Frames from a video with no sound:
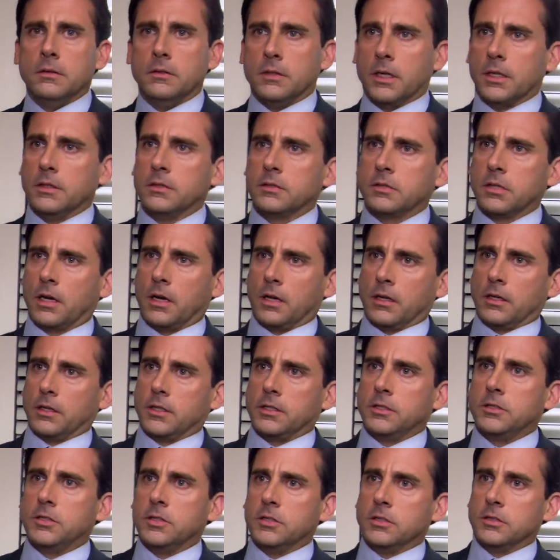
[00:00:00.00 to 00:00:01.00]
then
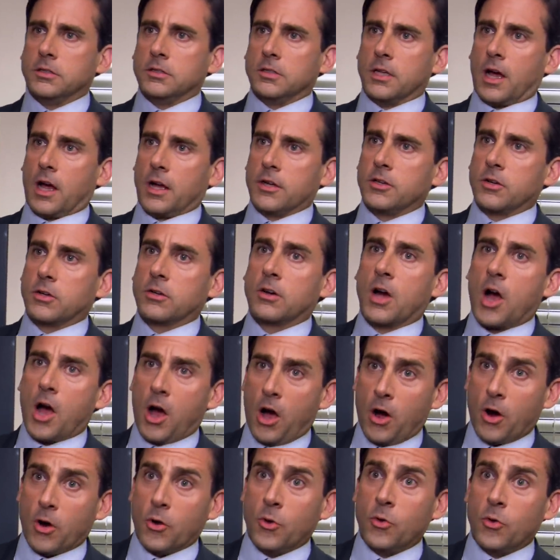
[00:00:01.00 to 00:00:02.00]
suddenly she's not your
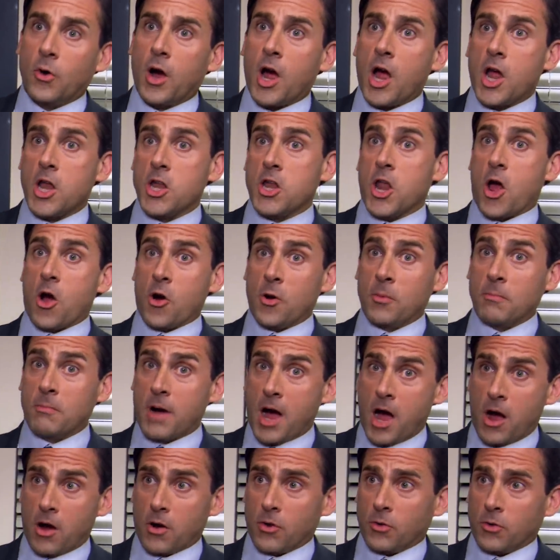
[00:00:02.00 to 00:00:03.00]
hoe no
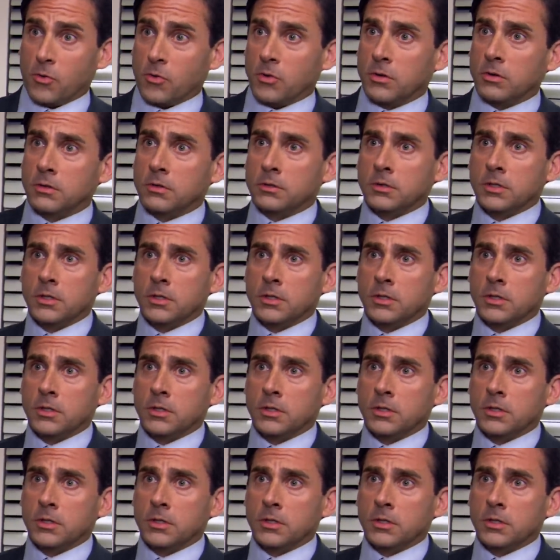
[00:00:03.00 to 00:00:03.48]
mo.